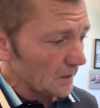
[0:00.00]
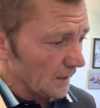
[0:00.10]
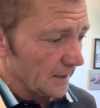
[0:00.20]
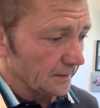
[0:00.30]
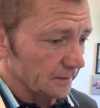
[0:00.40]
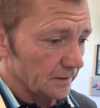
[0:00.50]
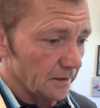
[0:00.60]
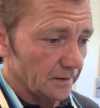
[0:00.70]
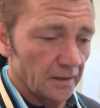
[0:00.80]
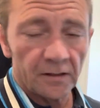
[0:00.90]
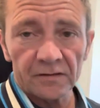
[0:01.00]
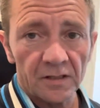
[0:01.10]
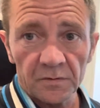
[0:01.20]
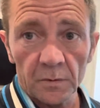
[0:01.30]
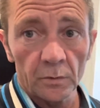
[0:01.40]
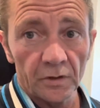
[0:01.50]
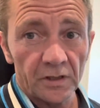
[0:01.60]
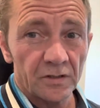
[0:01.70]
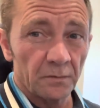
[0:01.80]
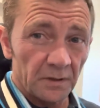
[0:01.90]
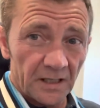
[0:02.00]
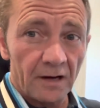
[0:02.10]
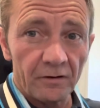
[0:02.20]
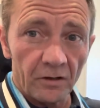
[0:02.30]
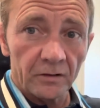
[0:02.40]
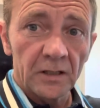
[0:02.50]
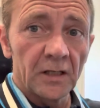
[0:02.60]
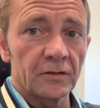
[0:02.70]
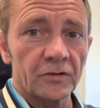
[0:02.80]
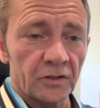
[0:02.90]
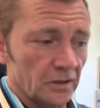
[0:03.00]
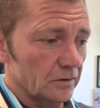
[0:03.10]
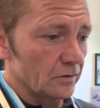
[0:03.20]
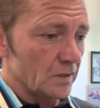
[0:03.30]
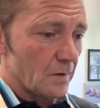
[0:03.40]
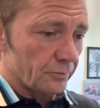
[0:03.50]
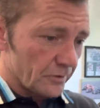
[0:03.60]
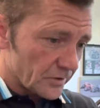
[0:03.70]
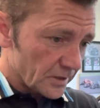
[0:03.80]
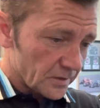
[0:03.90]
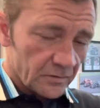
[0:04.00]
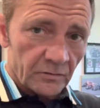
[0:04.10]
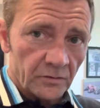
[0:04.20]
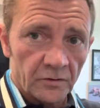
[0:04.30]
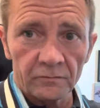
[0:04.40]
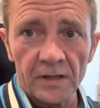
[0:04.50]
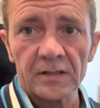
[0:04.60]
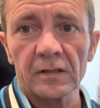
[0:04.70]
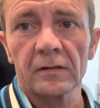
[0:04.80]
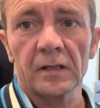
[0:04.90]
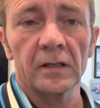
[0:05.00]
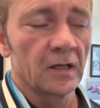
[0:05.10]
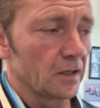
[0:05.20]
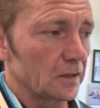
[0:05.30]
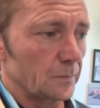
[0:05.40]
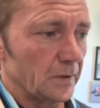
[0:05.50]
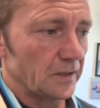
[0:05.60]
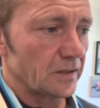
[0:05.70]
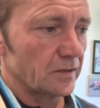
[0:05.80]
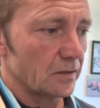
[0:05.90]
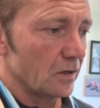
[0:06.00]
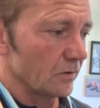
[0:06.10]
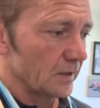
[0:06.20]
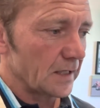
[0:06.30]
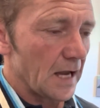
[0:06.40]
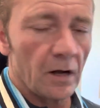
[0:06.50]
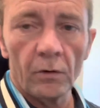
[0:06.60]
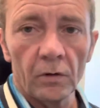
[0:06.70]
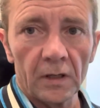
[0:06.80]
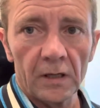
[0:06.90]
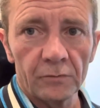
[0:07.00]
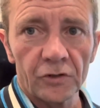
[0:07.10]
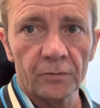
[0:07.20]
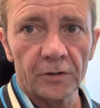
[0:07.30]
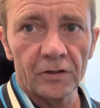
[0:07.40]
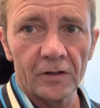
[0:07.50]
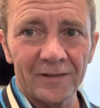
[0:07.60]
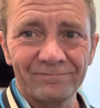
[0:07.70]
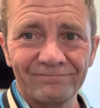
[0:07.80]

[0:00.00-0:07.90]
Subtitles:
And yeah, seems to be working. So I'm going to carry on, just going to do that process through the rest of the pieces on the cowl, and we should be good.